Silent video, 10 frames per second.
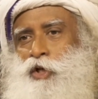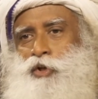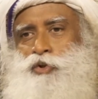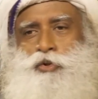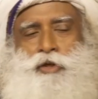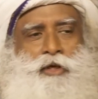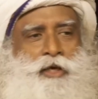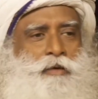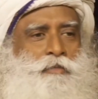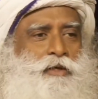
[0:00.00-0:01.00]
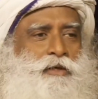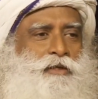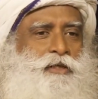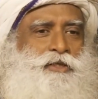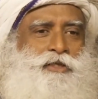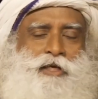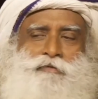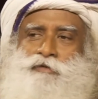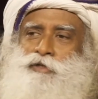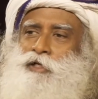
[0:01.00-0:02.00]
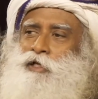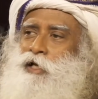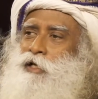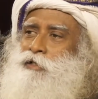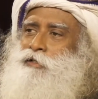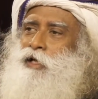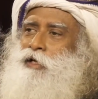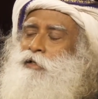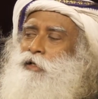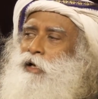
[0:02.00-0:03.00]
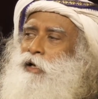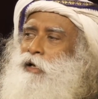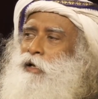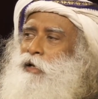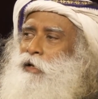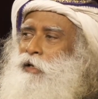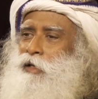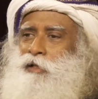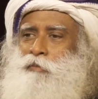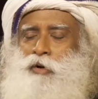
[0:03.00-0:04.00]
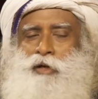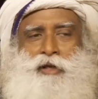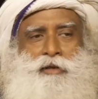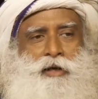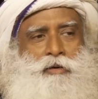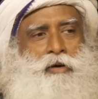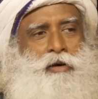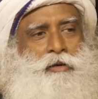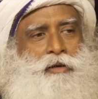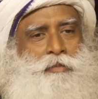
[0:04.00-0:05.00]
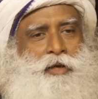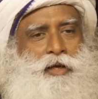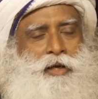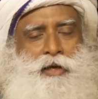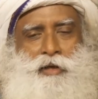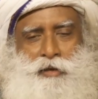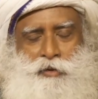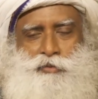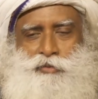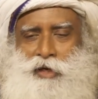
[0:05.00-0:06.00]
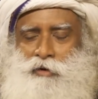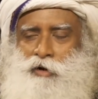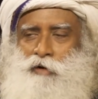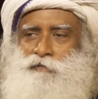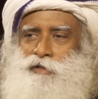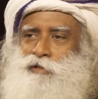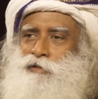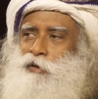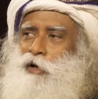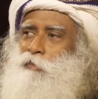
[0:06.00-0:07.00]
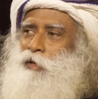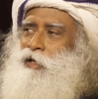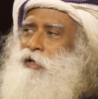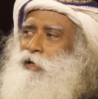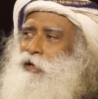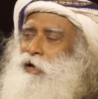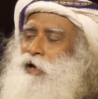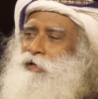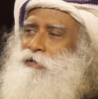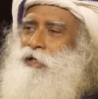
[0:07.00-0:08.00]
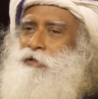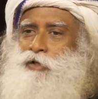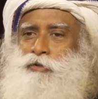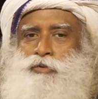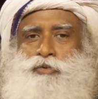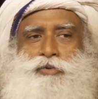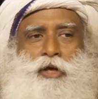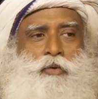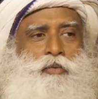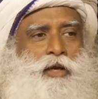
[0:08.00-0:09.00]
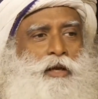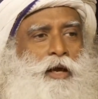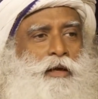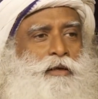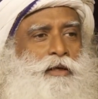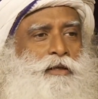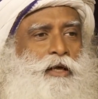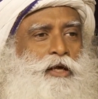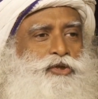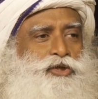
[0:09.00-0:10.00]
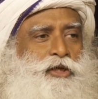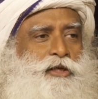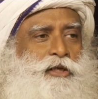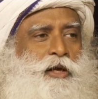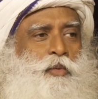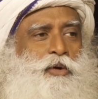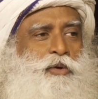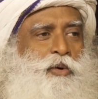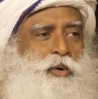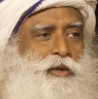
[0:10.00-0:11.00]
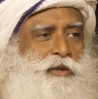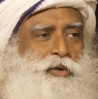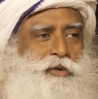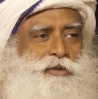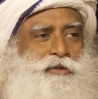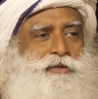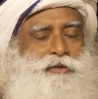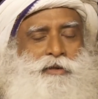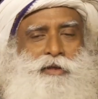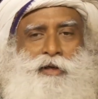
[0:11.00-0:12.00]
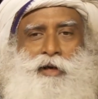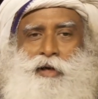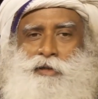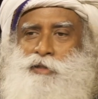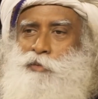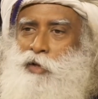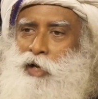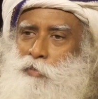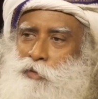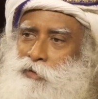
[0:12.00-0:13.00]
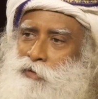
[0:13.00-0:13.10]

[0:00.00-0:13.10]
So they came here, they stayed for 3 days and in the morning they called me, you know, our office called me and said, Sadhguru, they are very angry, they are agitated, they want to go, all the doctors. I said, what happened?